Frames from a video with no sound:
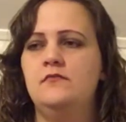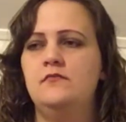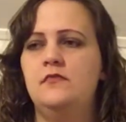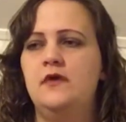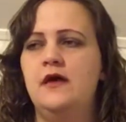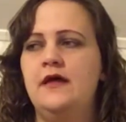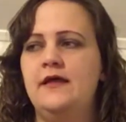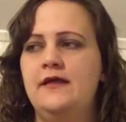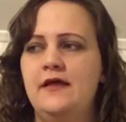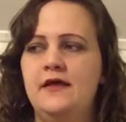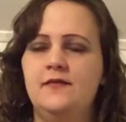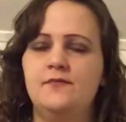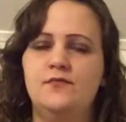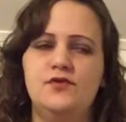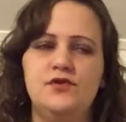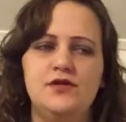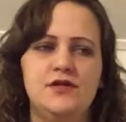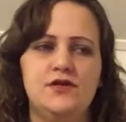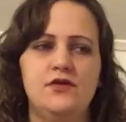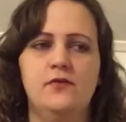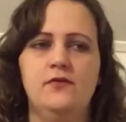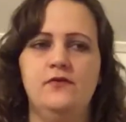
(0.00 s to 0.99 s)
and
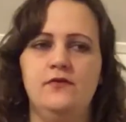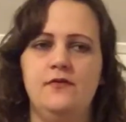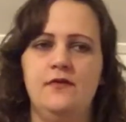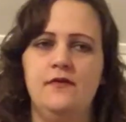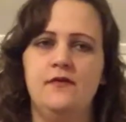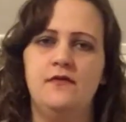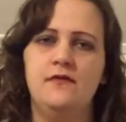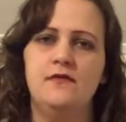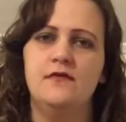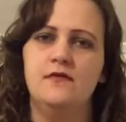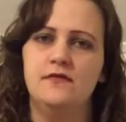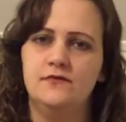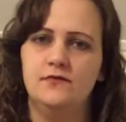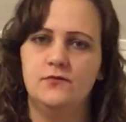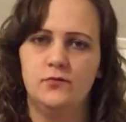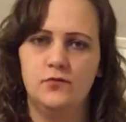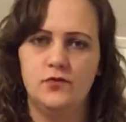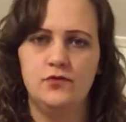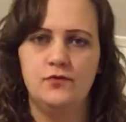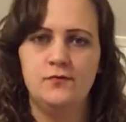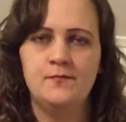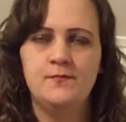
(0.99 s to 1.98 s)
particularly this
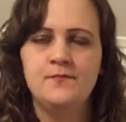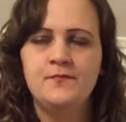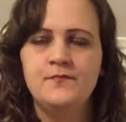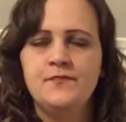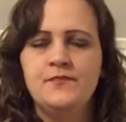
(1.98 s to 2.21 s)
room.